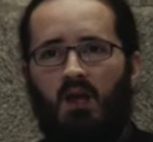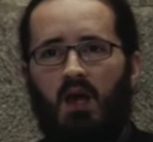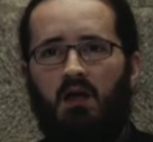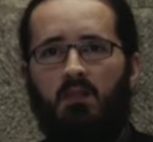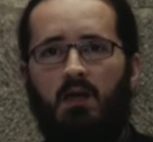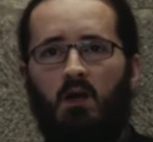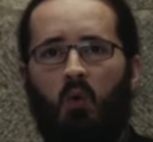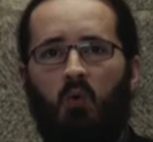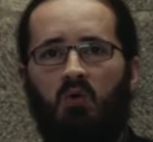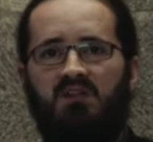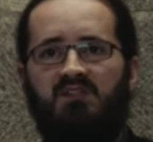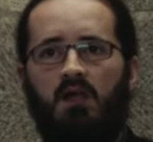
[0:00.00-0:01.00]
And they
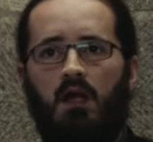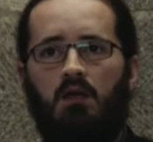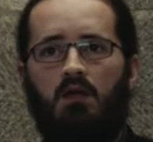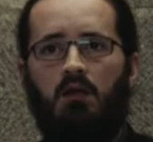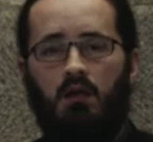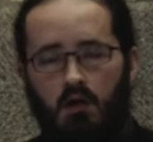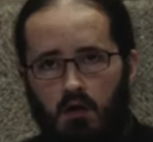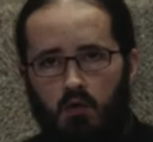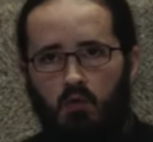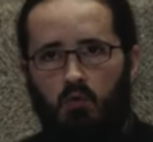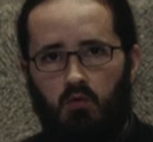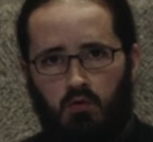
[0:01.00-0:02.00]
all say
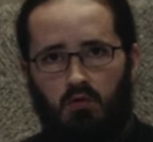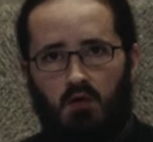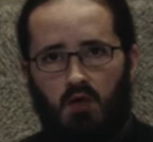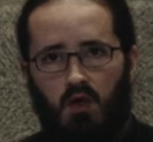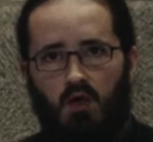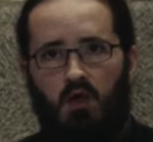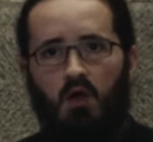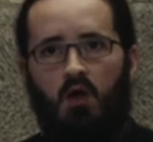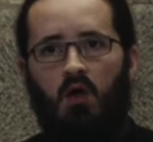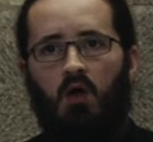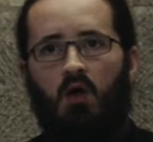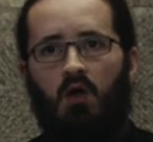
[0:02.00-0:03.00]
no.
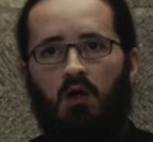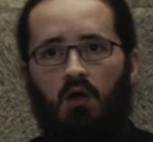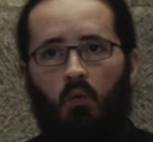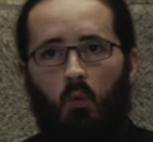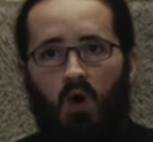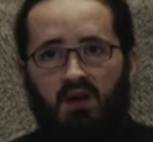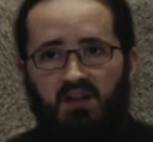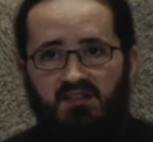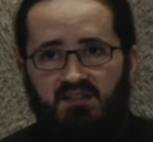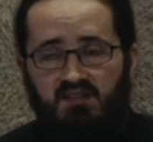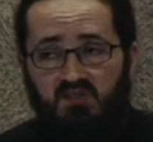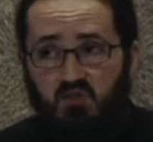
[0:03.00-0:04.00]
What
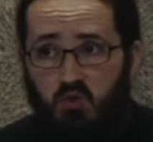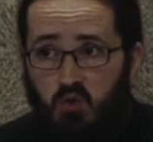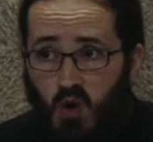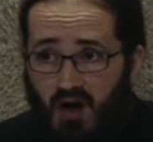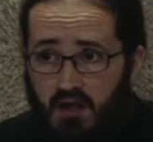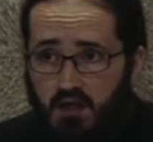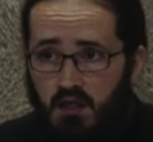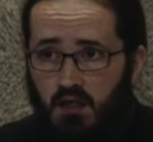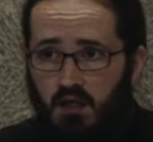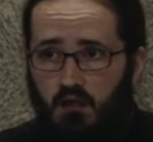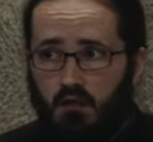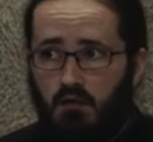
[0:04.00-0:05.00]
is
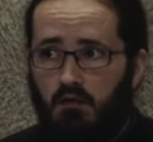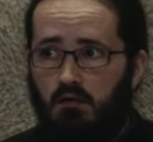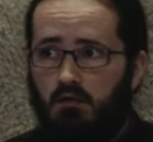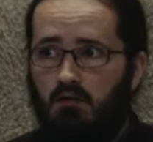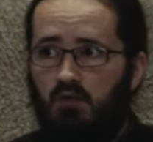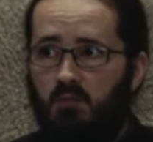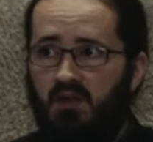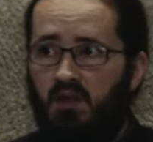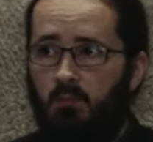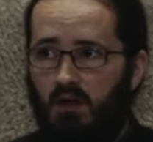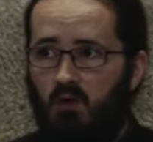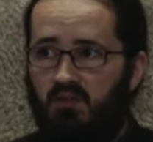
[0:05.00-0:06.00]
striking to me
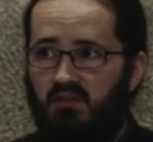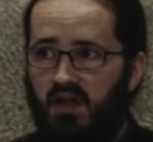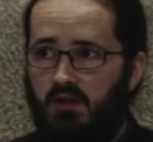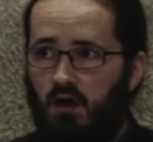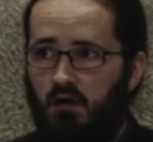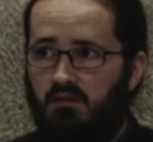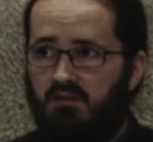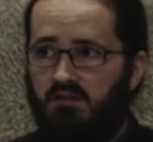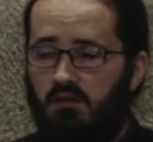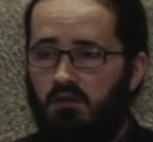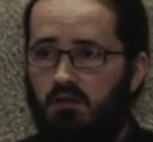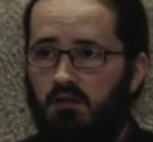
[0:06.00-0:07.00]
about that
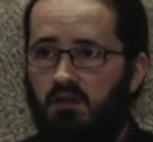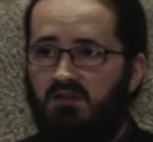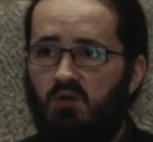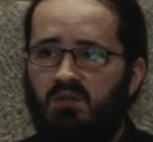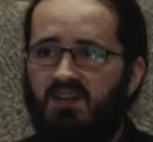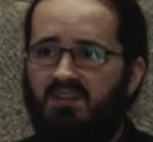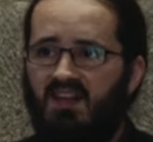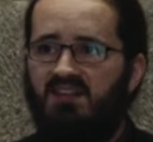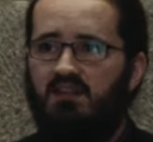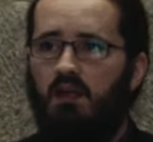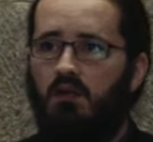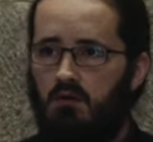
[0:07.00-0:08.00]
answer is not that they
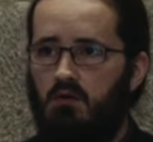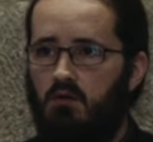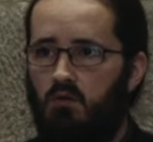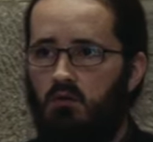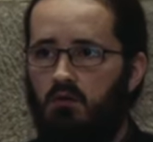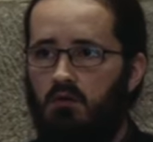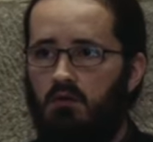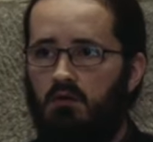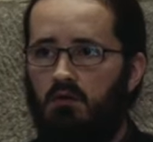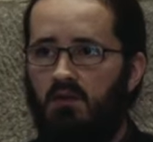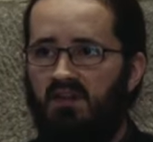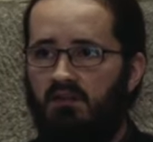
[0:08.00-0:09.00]
say no.
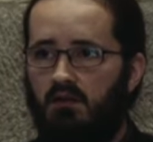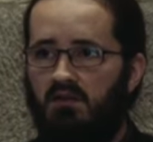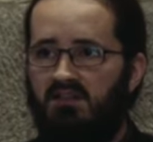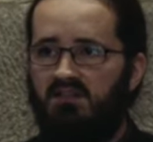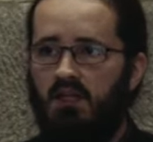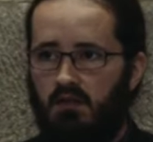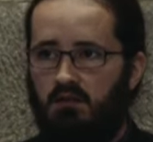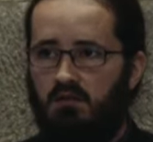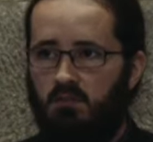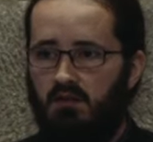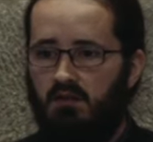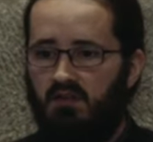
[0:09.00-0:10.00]
That's
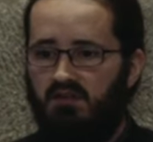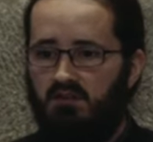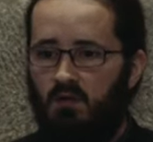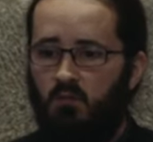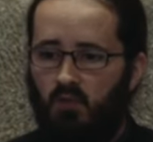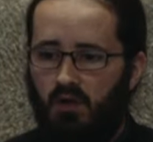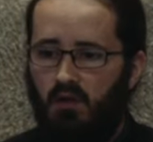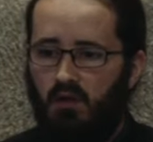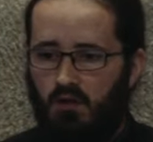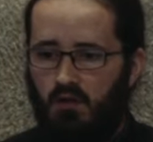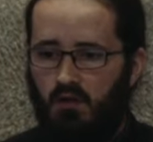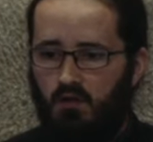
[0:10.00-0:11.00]
understandable in some way.
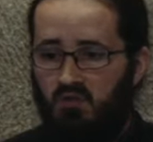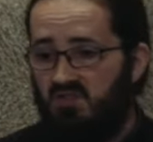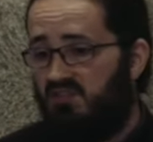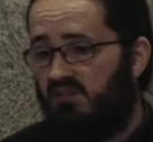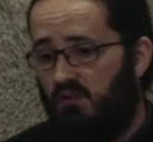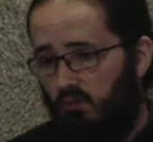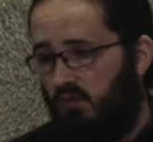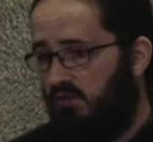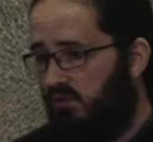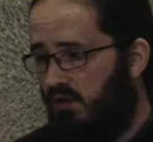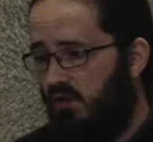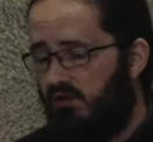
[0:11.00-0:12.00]
You just don't want
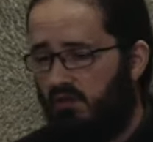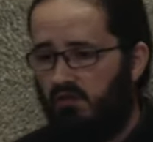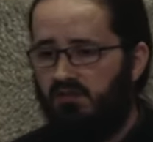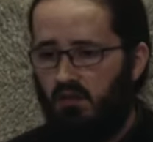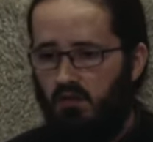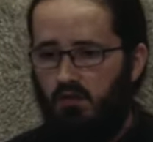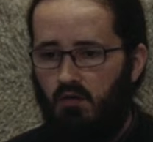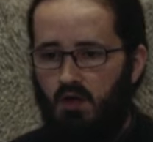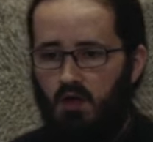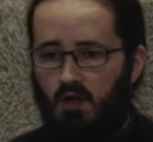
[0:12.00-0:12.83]
to go, so you say no.